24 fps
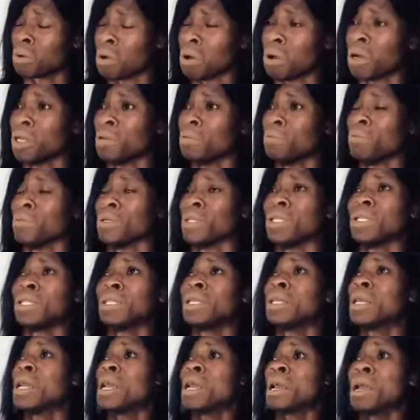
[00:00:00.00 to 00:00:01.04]
calling me
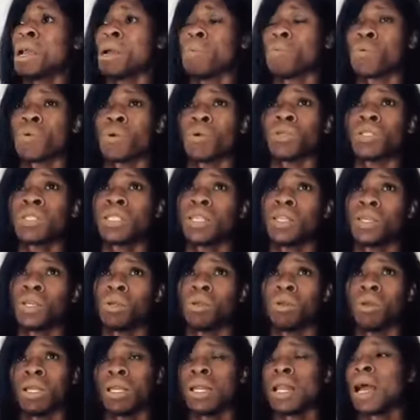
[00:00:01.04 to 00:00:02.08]
a
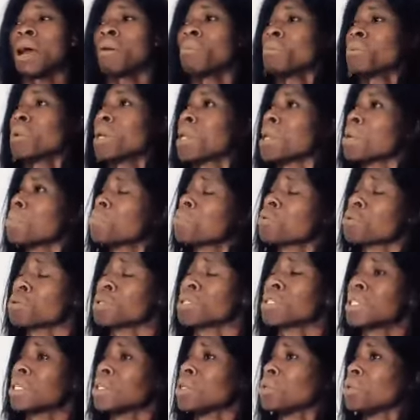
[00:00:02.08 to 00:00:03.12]
prostitute. I'm not a
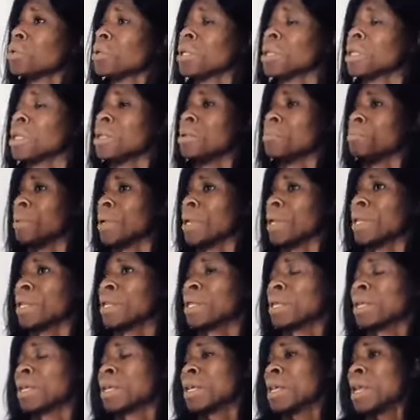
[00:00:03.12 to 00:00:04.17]
prostitute.
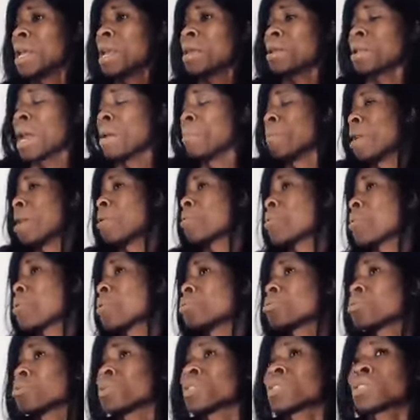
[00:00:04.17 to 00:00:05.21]
Am I
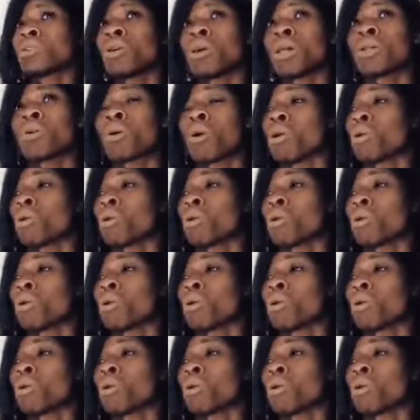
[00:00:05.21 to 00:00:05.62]
wrong to sell